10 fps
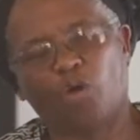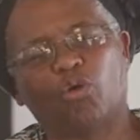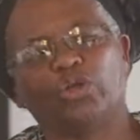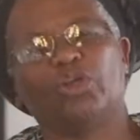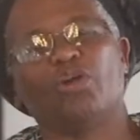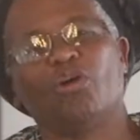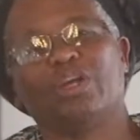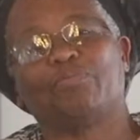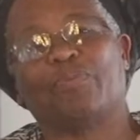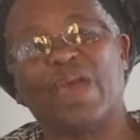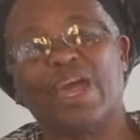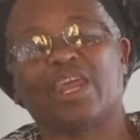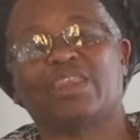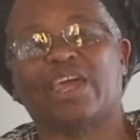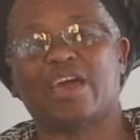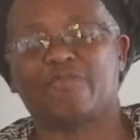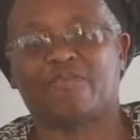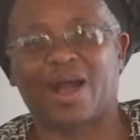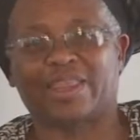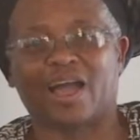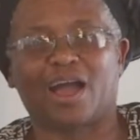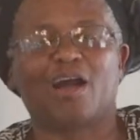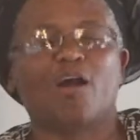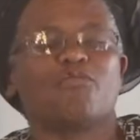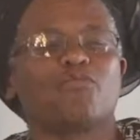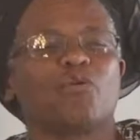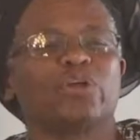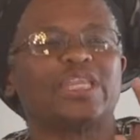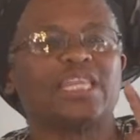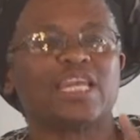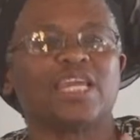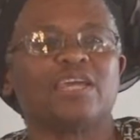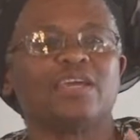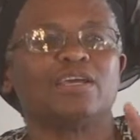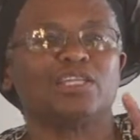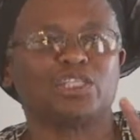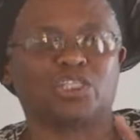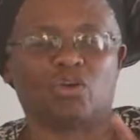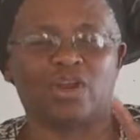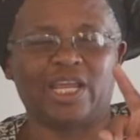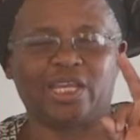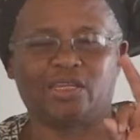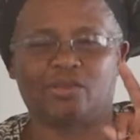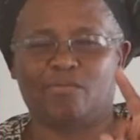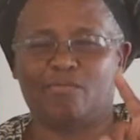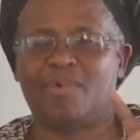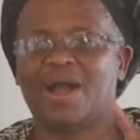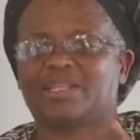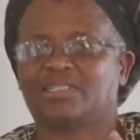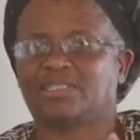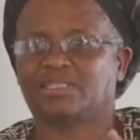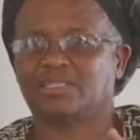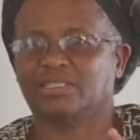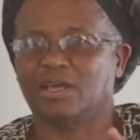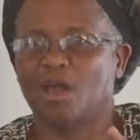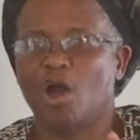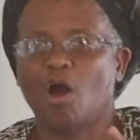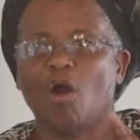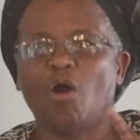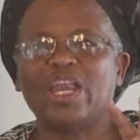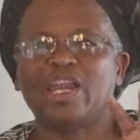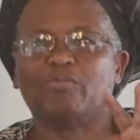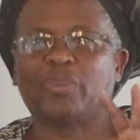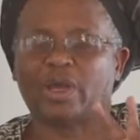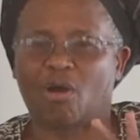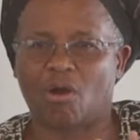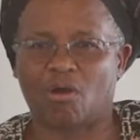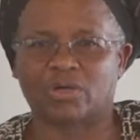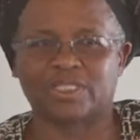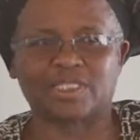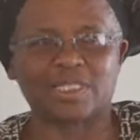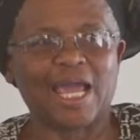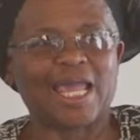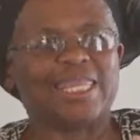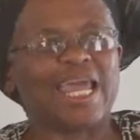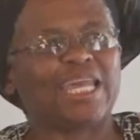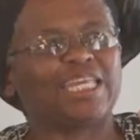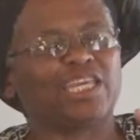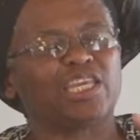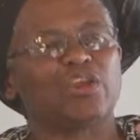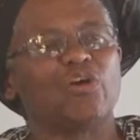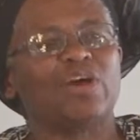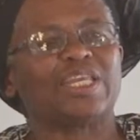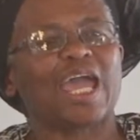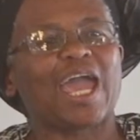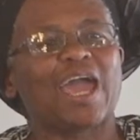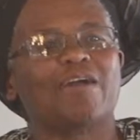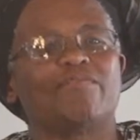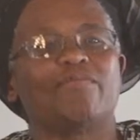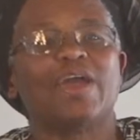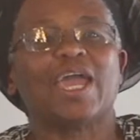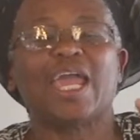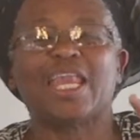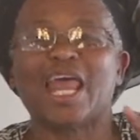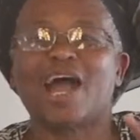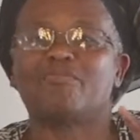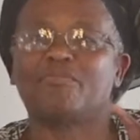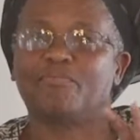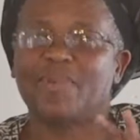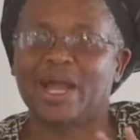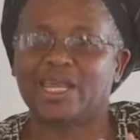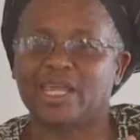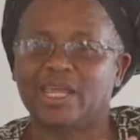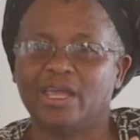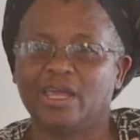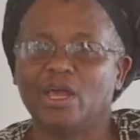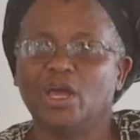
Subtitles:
could not bury their father for 3 solid months, only because they did not have enough money